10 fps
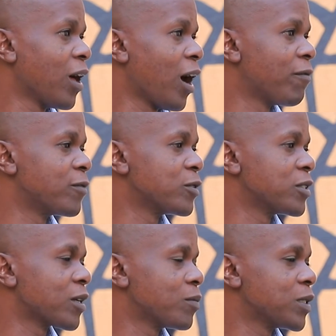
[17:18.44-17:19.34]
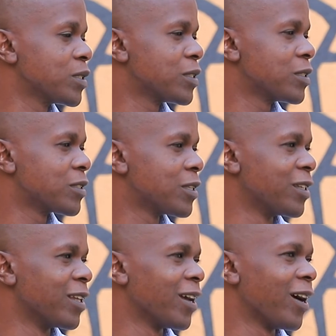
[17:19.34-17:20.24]
have no disabilities,
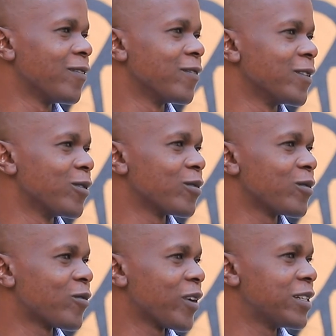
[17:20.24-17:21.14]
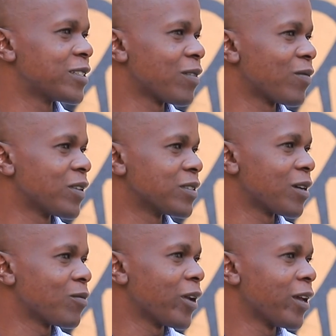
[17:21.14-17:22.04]
they have, you will find something
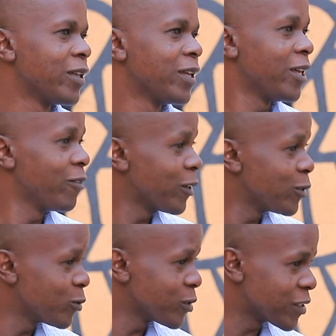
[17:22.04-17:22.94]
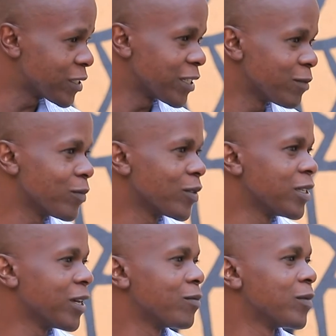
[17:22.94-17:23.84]
somewhere. Even you who is seated
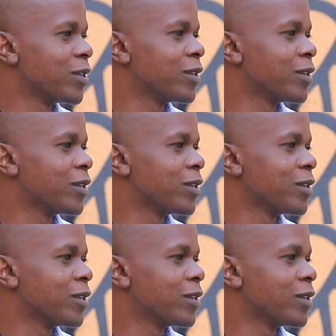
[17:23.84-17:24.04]
near me,